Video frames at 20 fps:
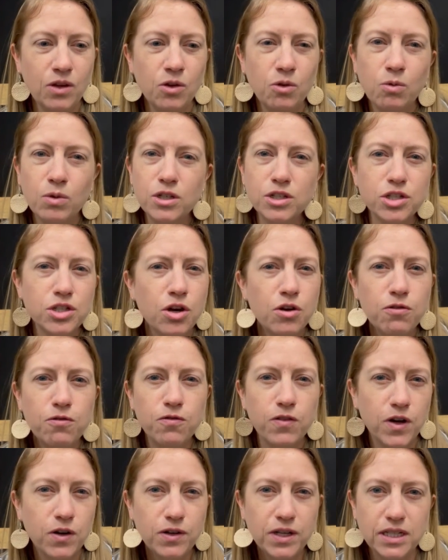We're so
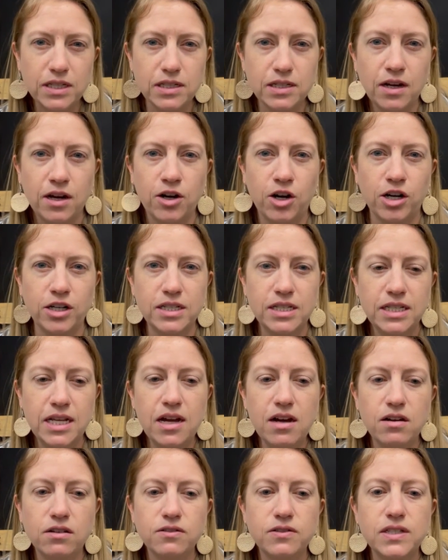focused on
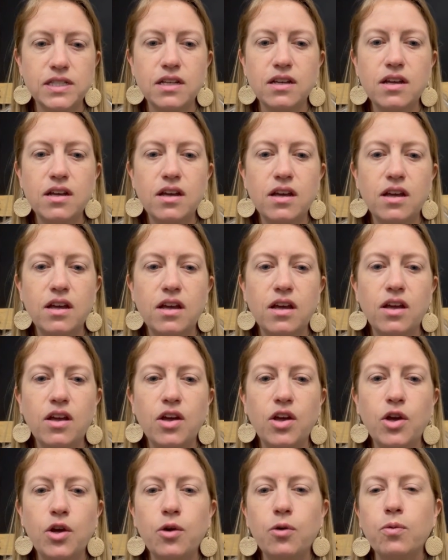ourselves.
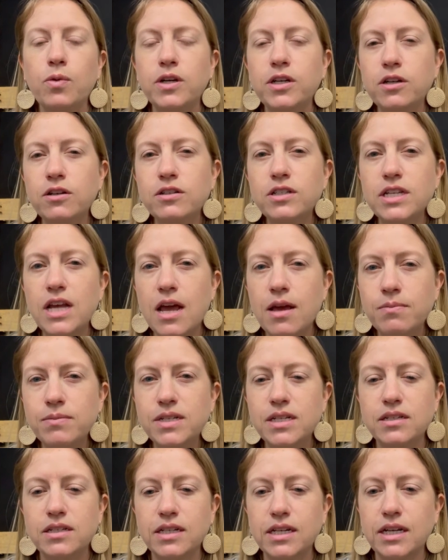When you're
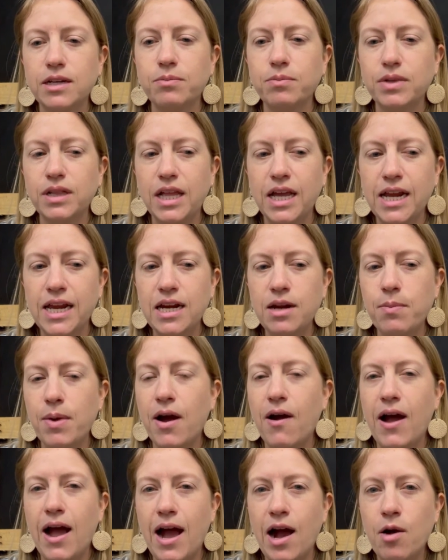tempted to complain
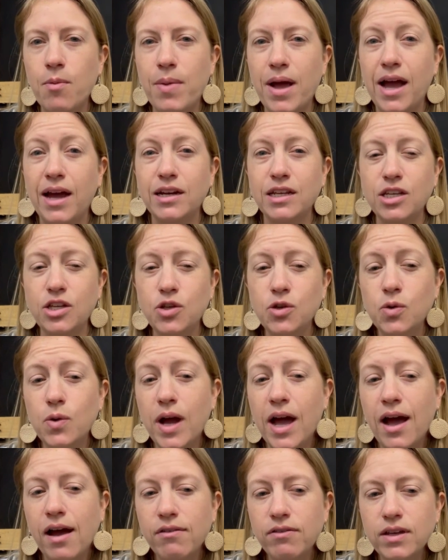about how bad you
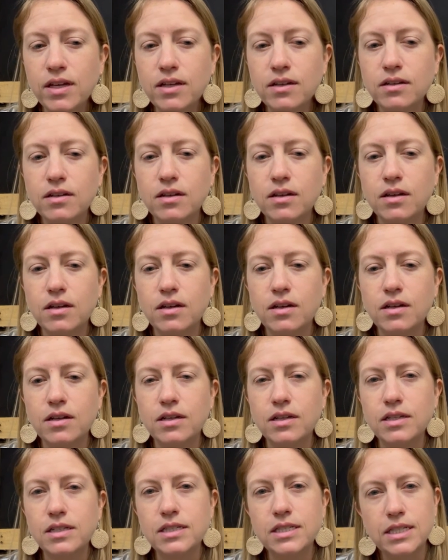have it,
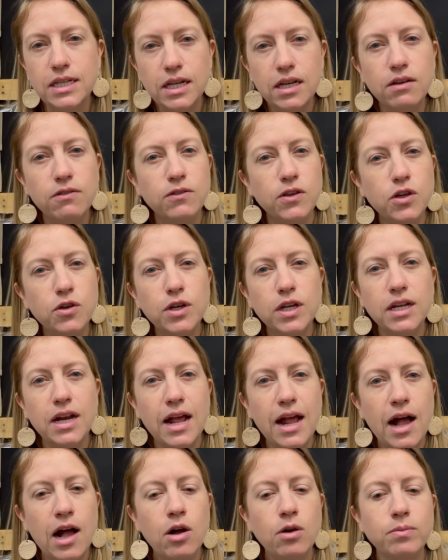See if you can
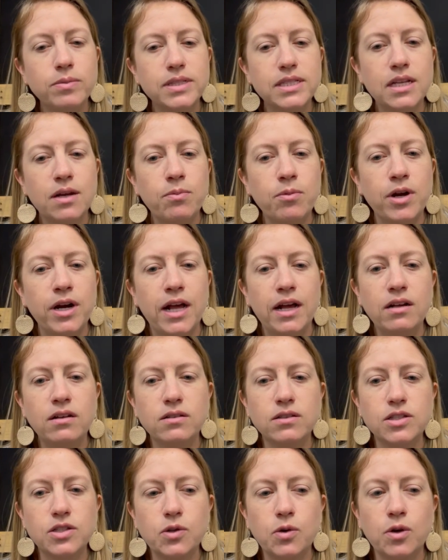help someone
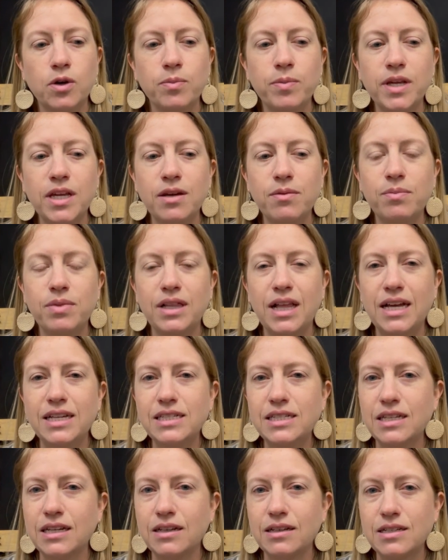else or be a
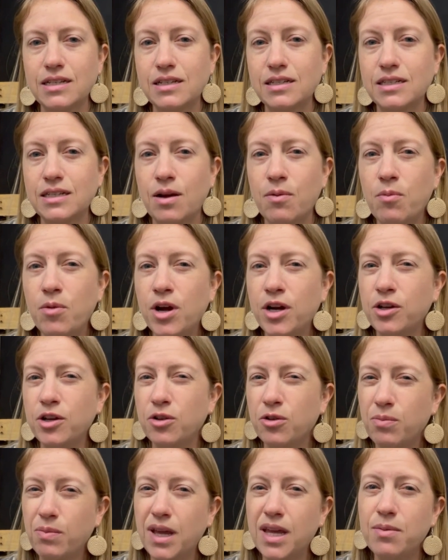blessing to someone who
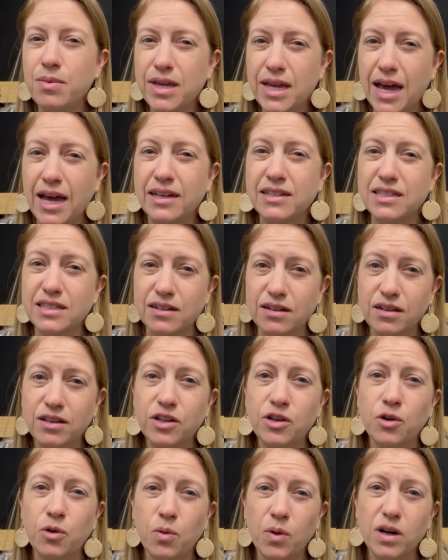maybe has it a
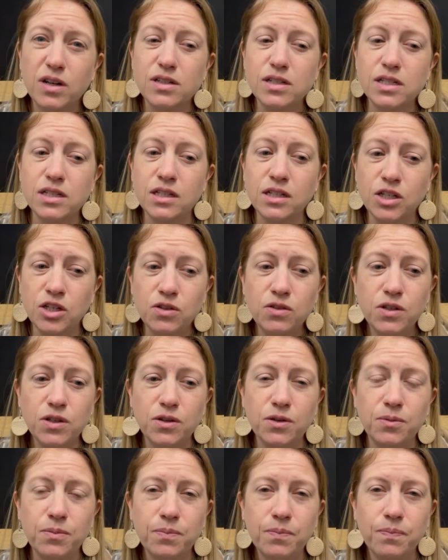little worse than you do.